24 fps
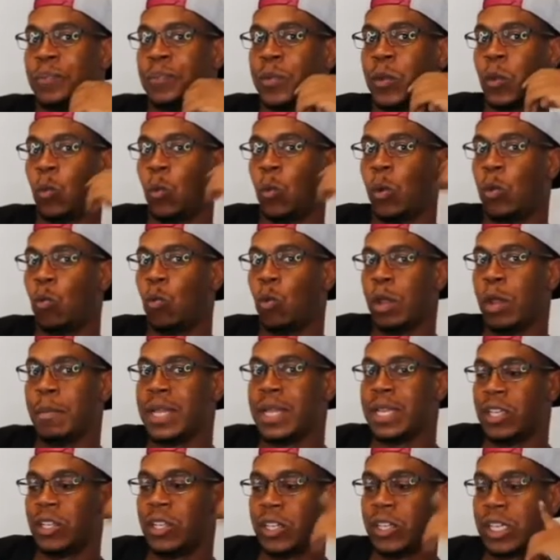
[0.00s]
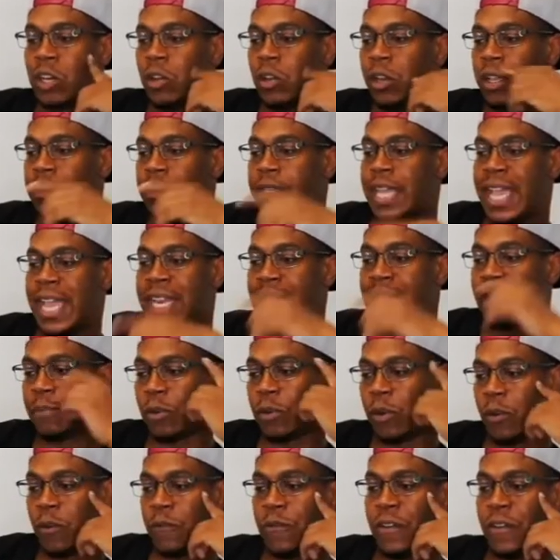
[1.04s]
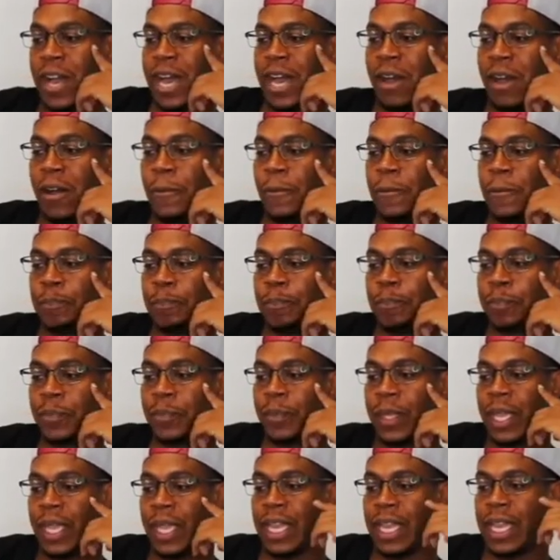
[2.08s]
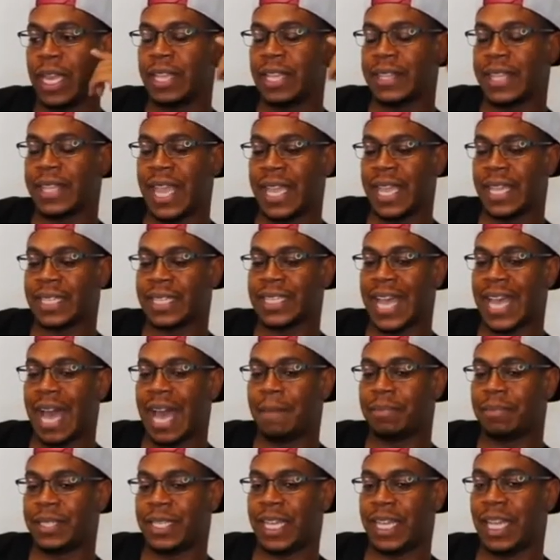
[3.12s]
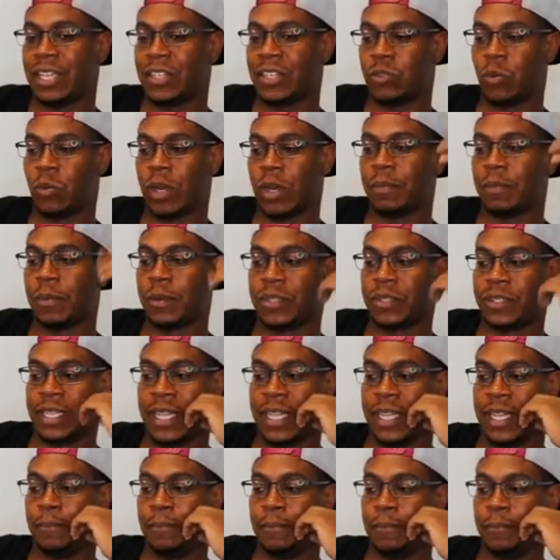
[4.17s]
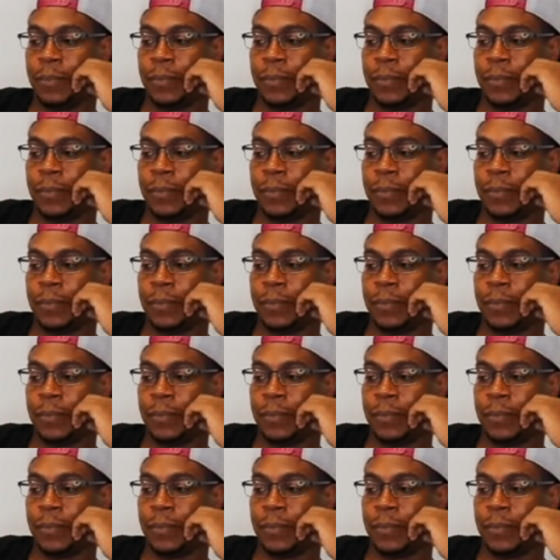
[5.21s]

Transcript: When women look on a dating profile and they think top 10, 20%,